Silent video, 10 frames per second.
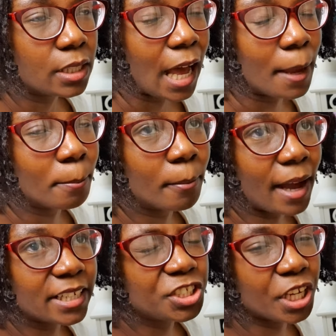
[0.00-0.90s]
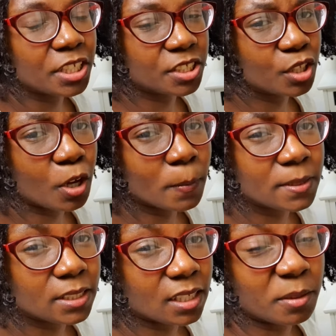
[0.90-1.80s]
I might change the
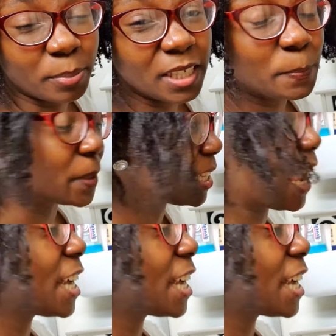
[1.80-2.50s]
knobs in a bit, but then I